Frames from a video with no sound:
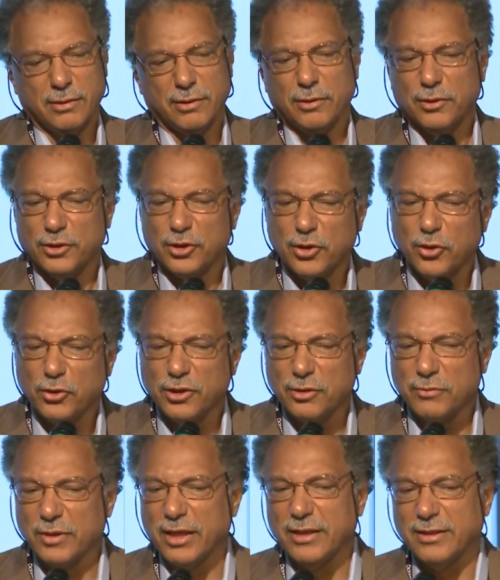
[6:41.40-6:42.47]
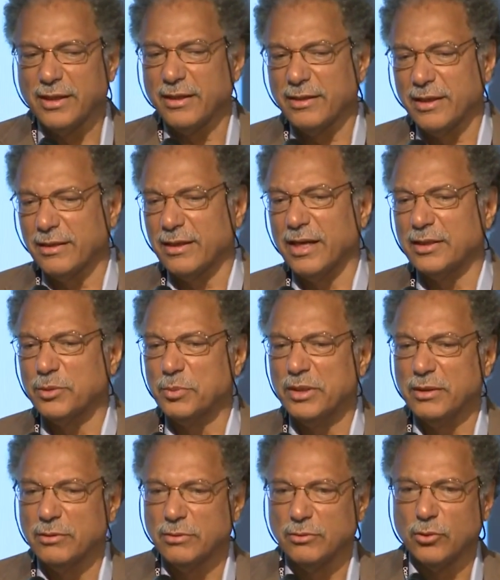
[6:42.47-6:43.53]
a source of data that has
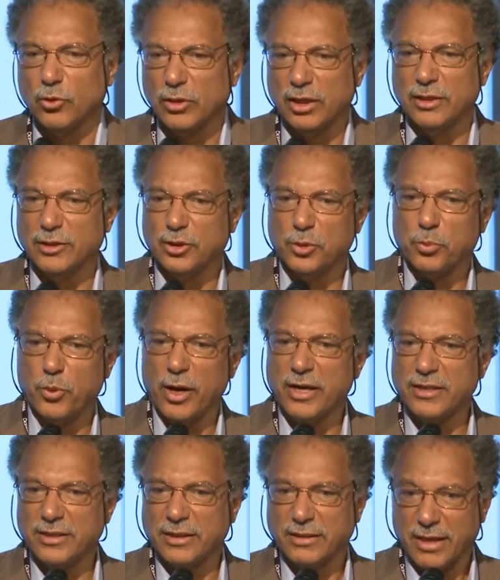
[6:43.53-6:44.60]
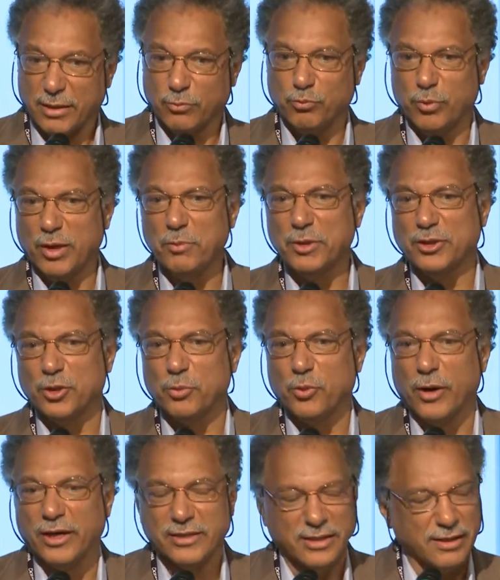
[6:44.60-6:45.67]
been totally surprising, that will be
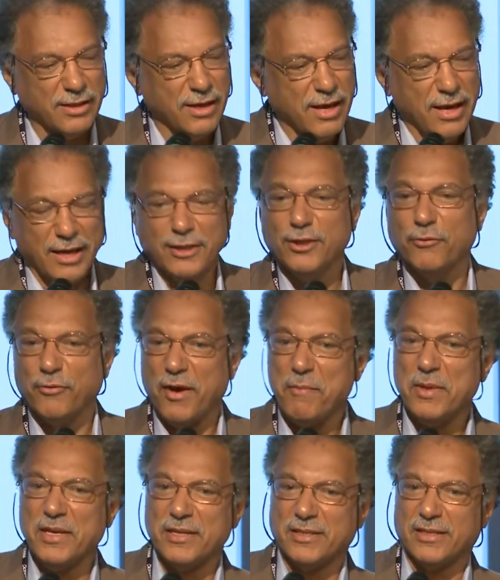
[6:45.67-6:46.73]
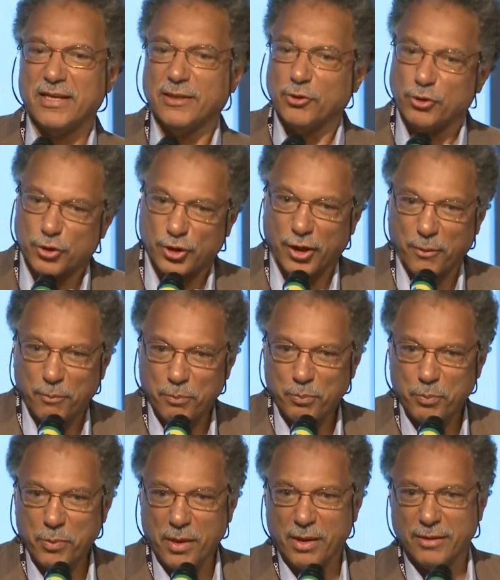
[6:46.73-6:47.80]
surprising, is the feminist literature.
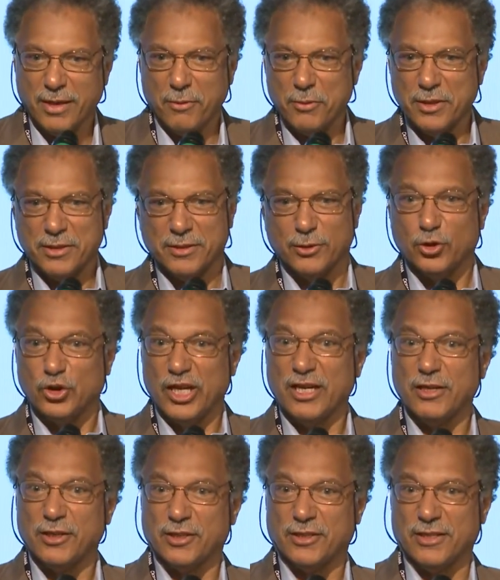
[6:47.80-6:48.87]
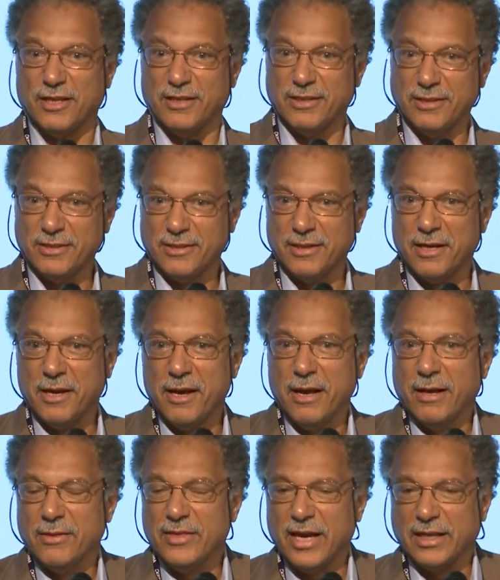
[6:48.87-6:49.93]
There is gender studies
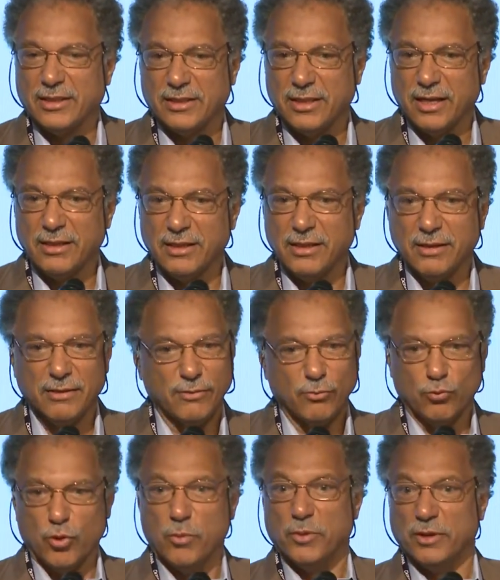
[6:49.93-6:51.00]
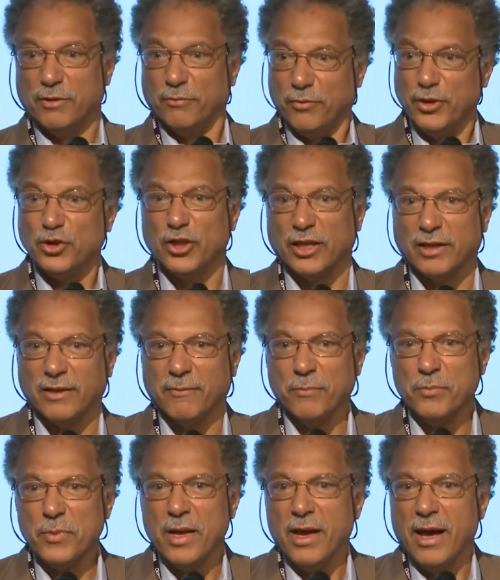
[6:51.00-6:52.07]
that study women fishing.
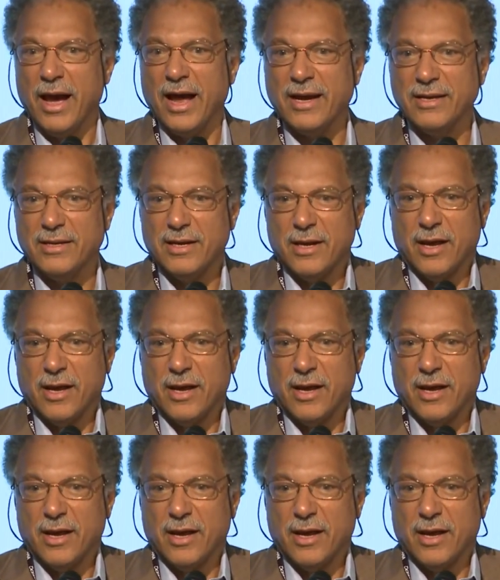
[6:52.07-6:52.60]
And